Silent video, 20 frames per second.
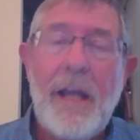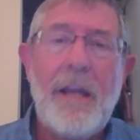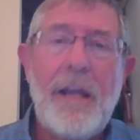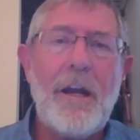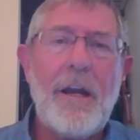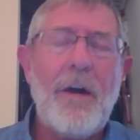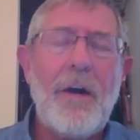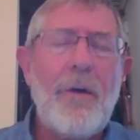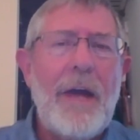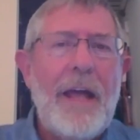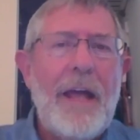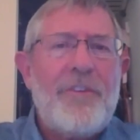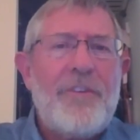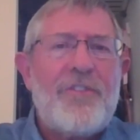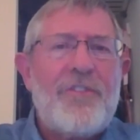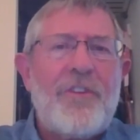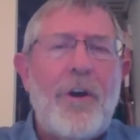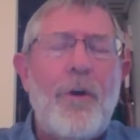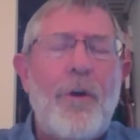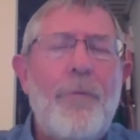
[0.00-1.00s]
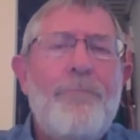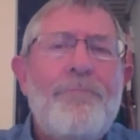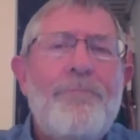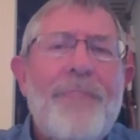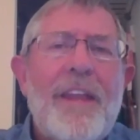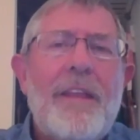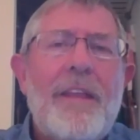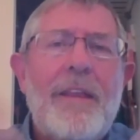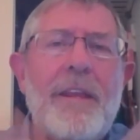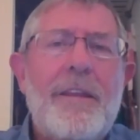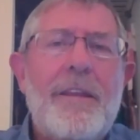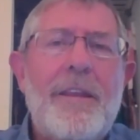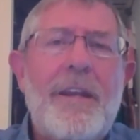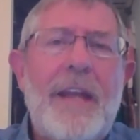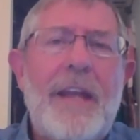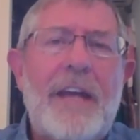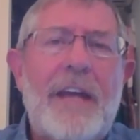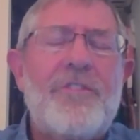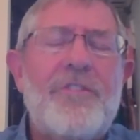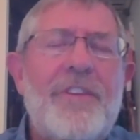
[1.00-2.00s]
You know, and so the
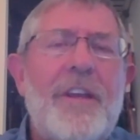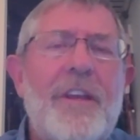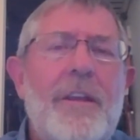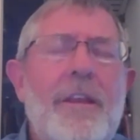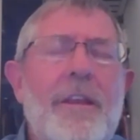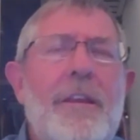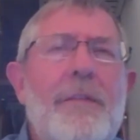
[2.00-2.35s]
next thing,